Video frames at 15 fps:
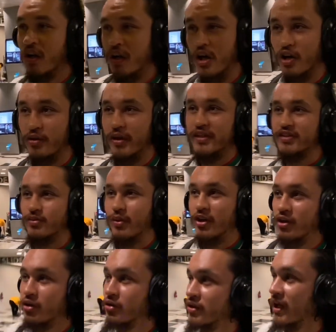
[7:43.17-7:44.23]
Alright, well,
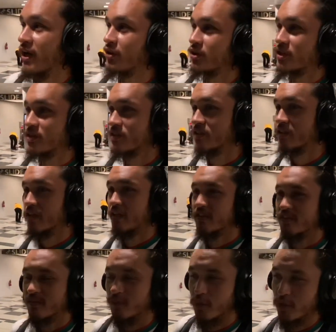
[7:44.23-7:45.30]
now it is next
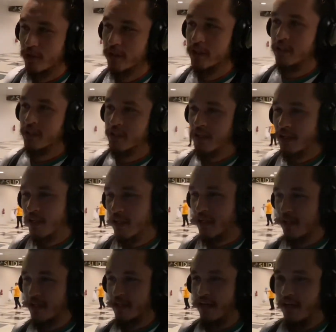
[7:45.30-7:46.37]
morning,
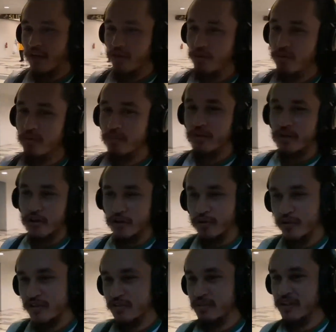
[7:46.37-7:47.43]
and now we are going
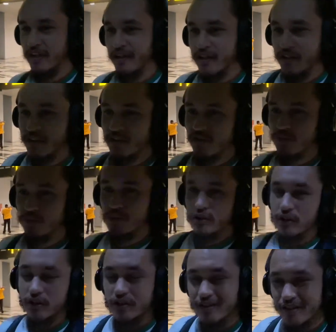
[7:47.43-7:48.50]
to be heading
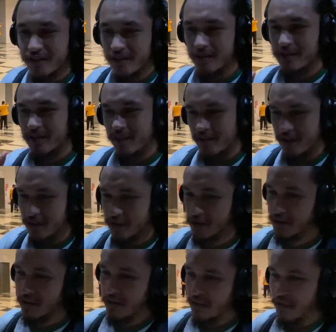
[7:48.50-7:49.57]
towards the city.
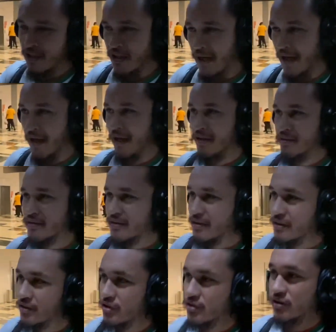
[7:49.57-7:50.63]
And
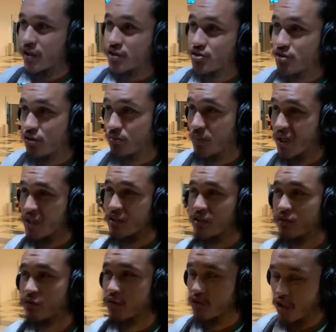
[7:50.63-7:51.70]
there's actually many
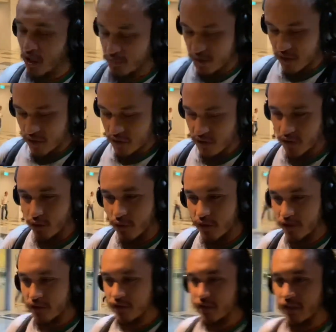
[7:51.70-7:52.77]
different options in order
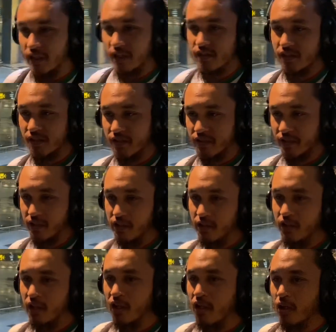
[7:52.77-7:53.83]
to get to the city,
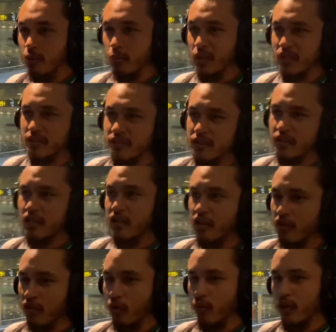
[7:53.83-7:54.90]
but
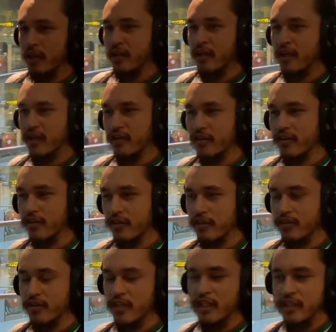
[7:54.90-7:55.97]
the one that I
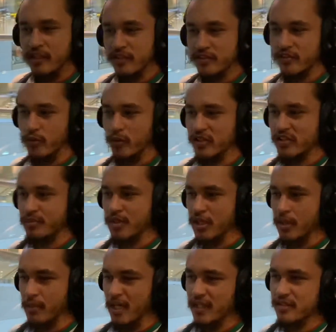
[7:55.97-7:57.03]
think is going to be the
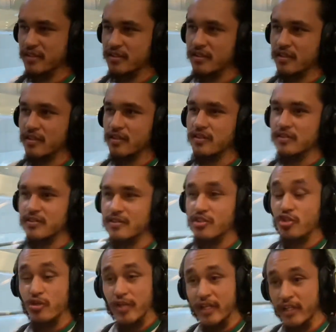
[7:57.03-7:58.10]
best is the
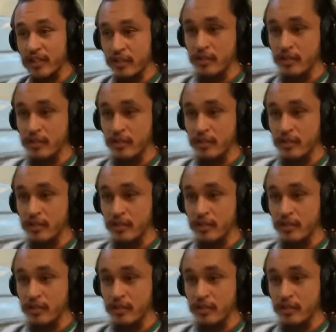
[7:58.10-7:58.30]
train.